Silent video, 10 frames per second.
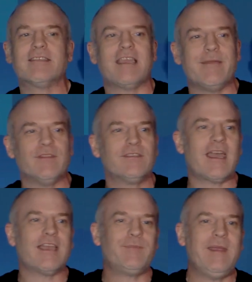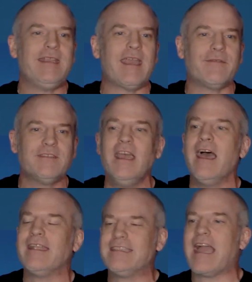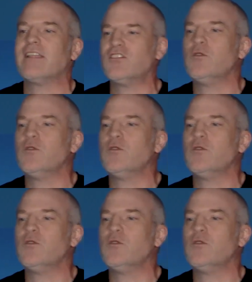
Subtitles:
statements as PDFs attached